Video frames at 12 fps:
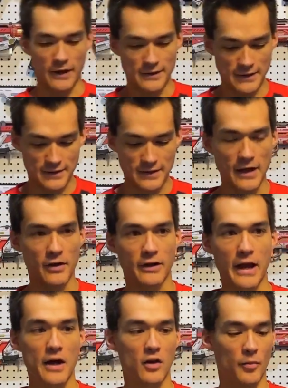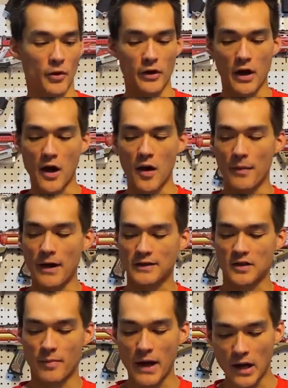is a standard Caliburn, and it's
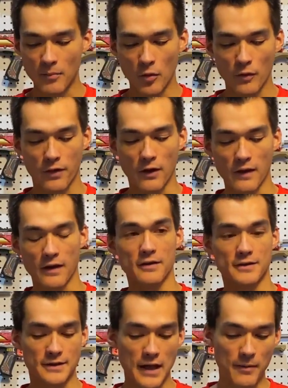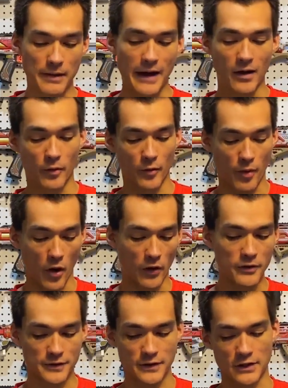compatible with all the same Caliburn
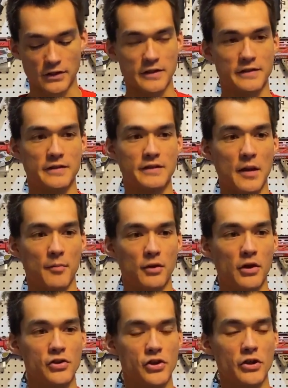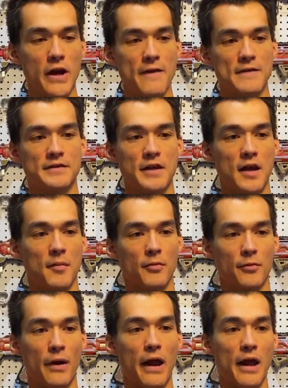parts, such as the same plunger and the same
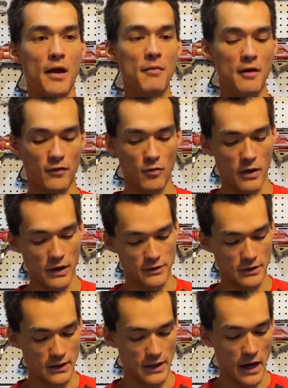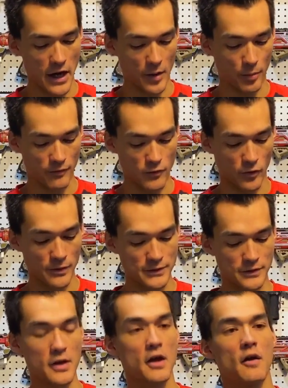ram if you wanted to get higher
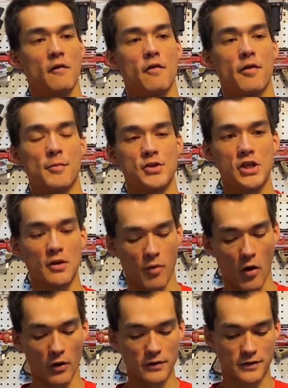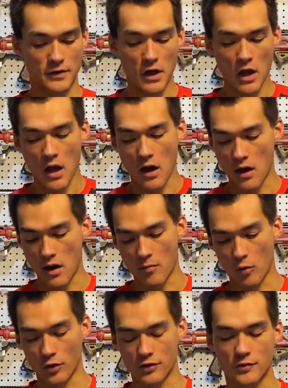performance with machine parts,
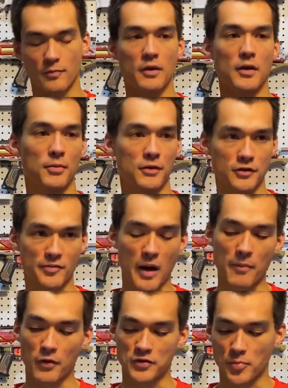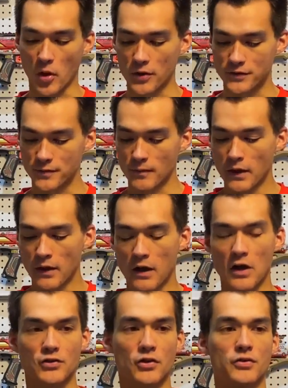or be able to swap those parts. It
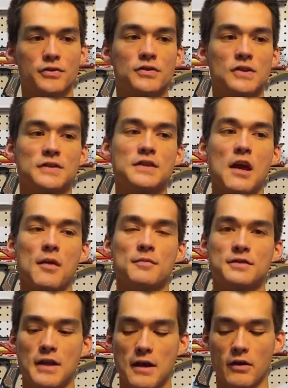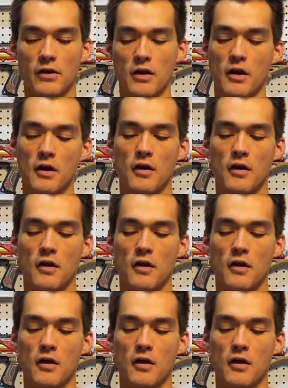also uses the same standard